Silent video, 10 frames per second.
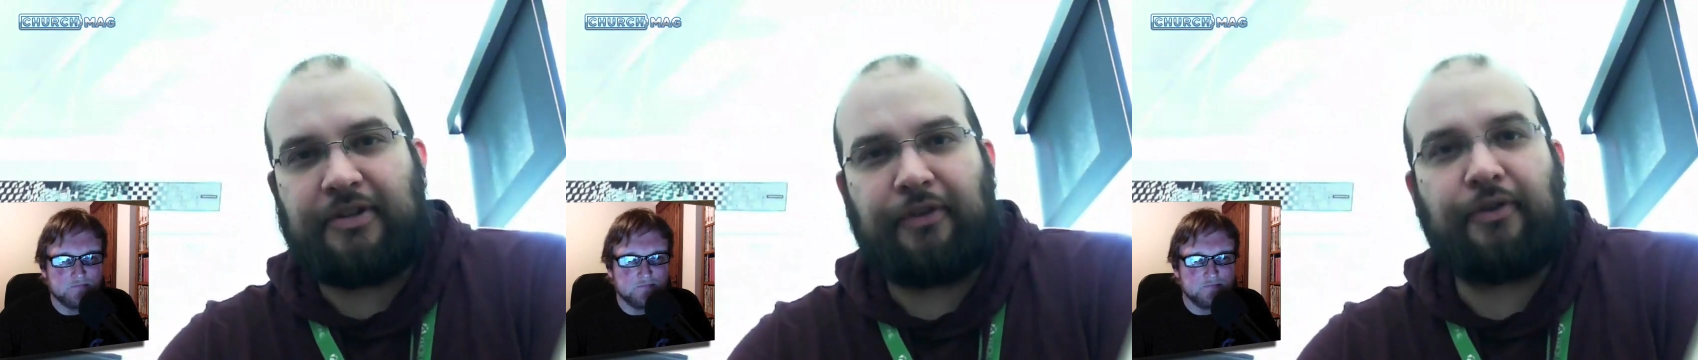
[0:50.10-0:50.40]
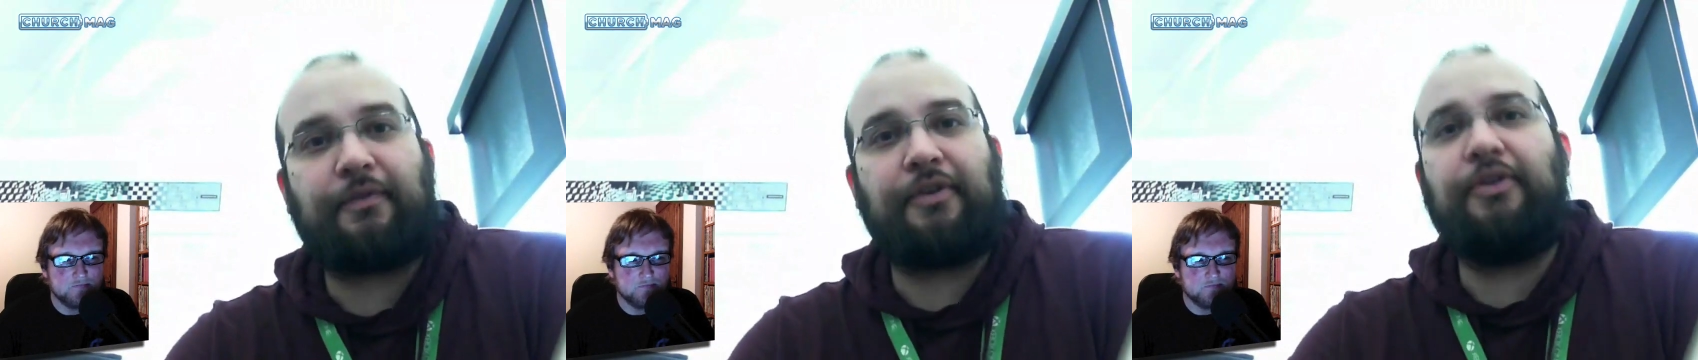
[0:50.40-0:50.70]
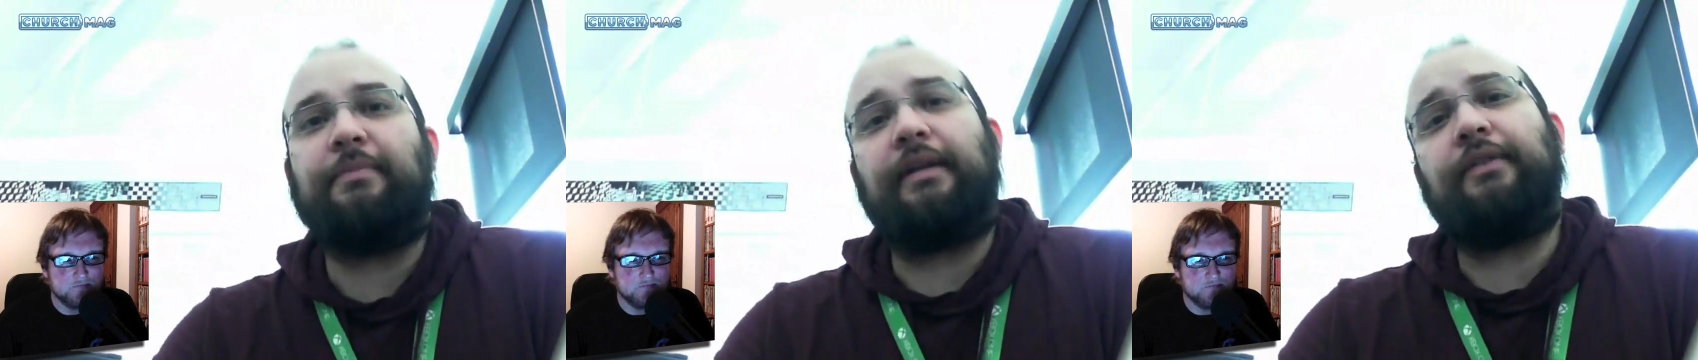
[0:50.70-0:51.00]
Speaker 1: over two
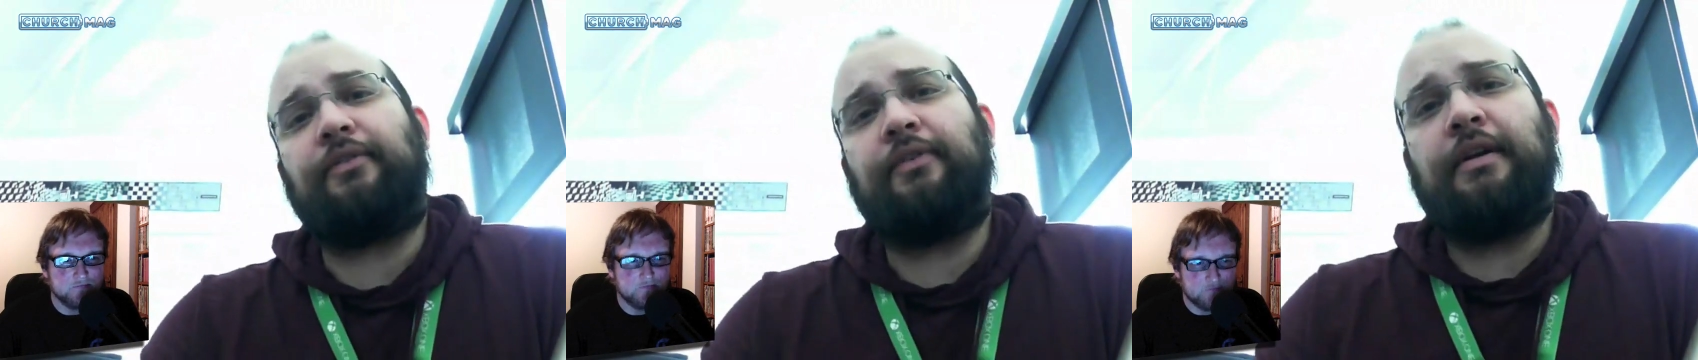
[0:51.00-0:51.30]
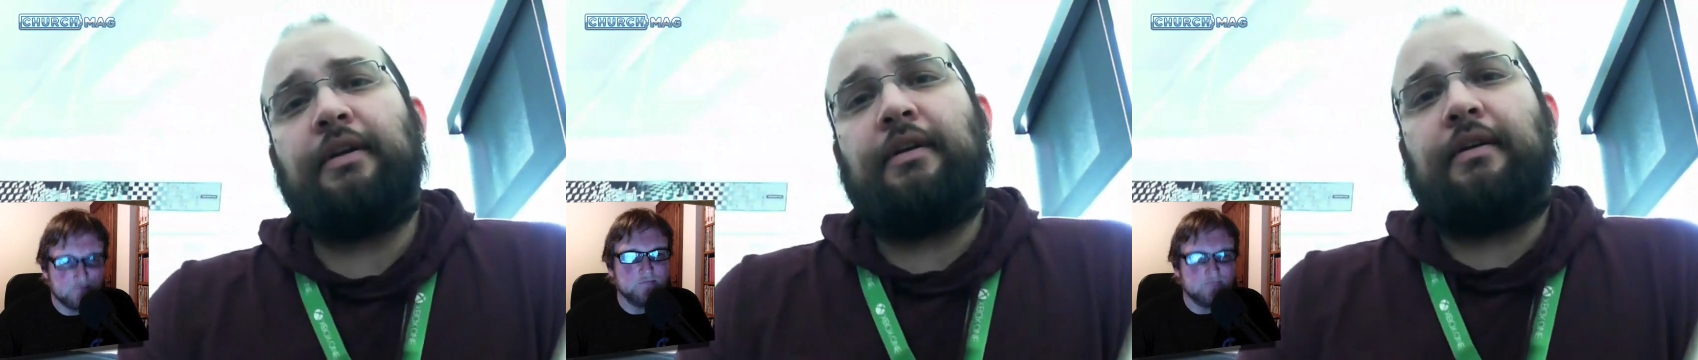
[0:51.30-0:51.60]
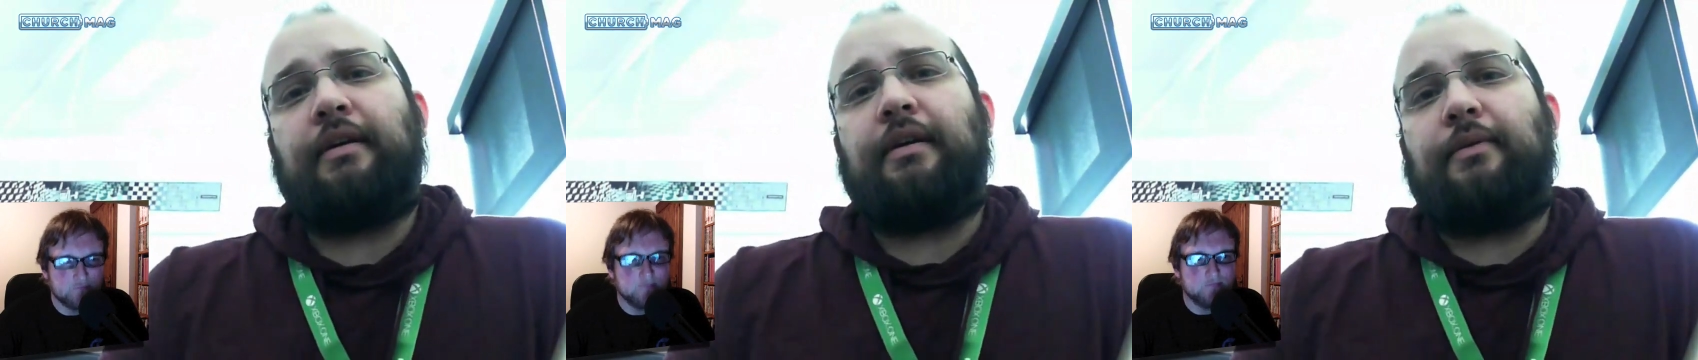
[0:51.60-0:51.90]
months,
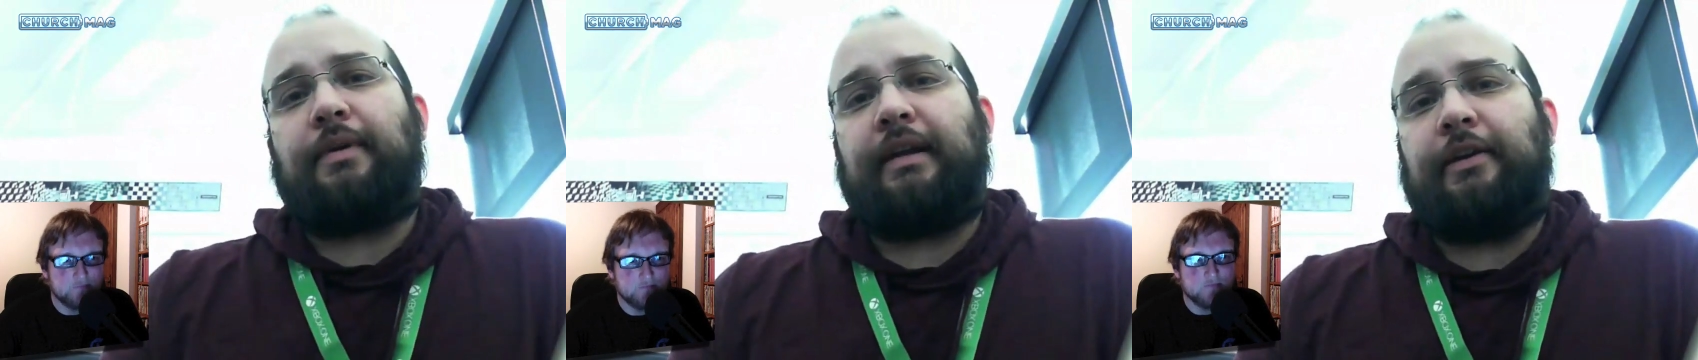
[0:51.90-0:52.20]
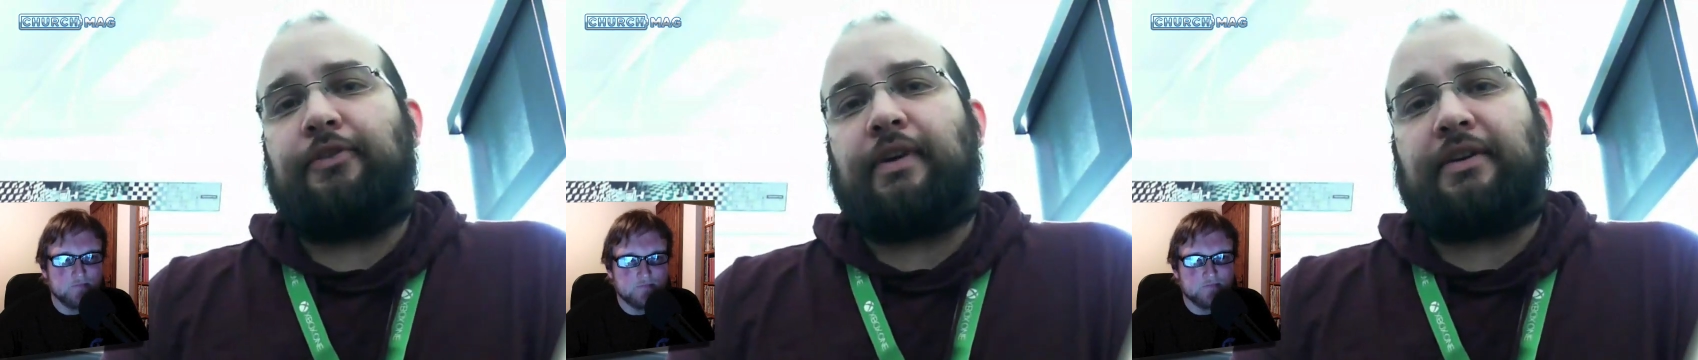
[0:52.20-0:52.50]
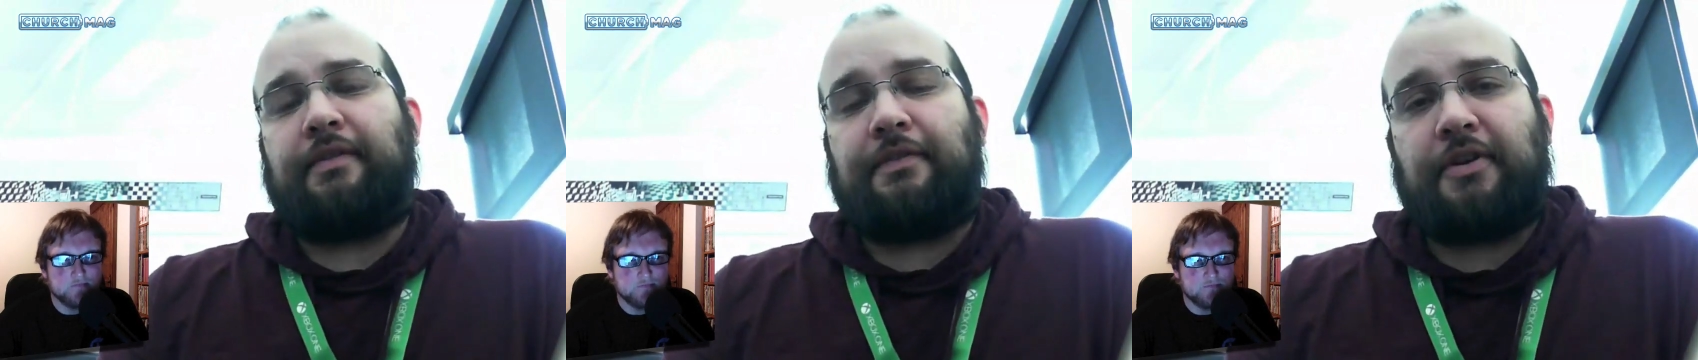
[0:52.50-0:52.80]
uh, working as Director of
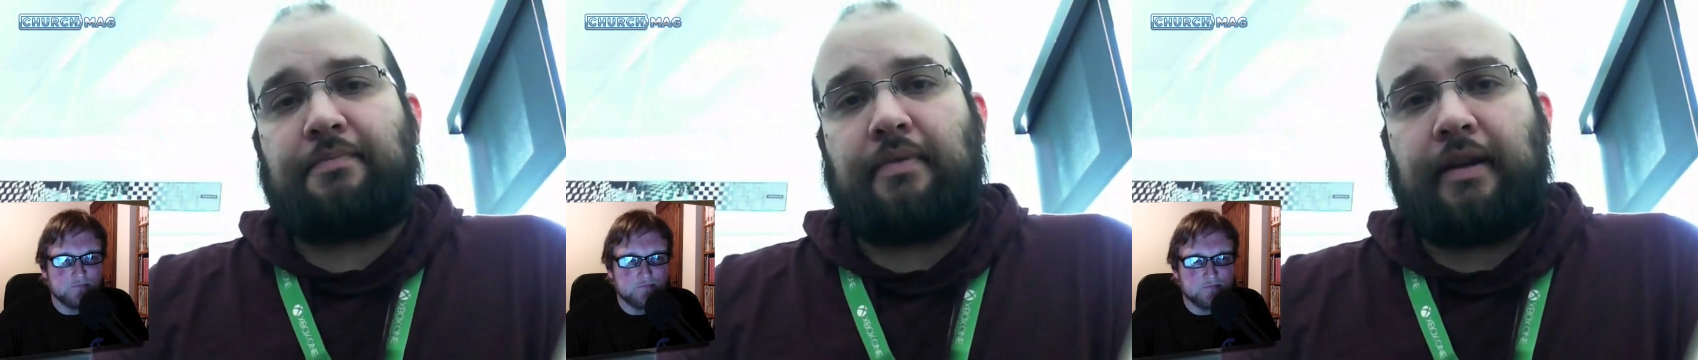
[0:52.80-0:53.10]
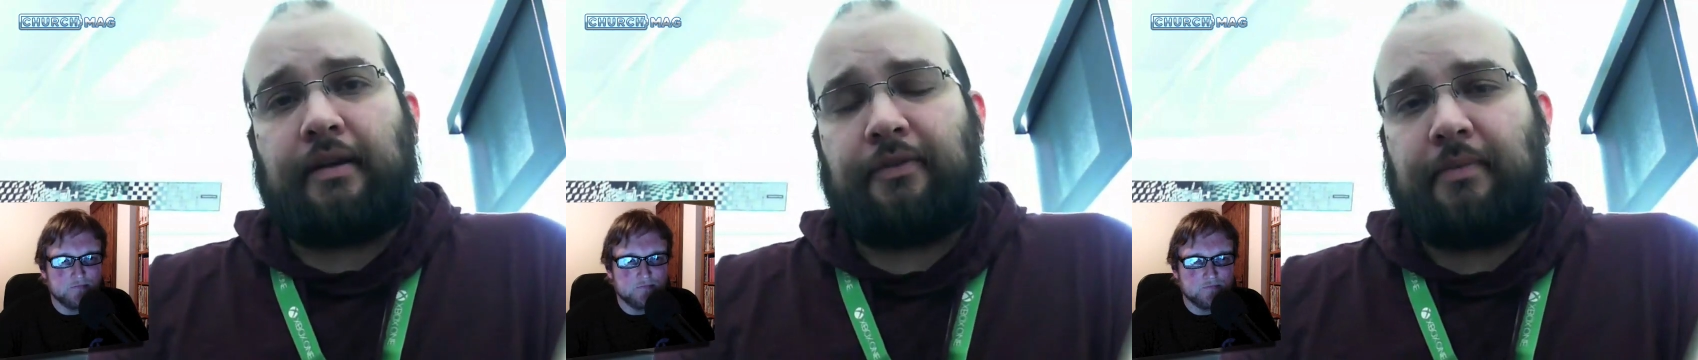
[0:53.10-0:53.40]
Church Products.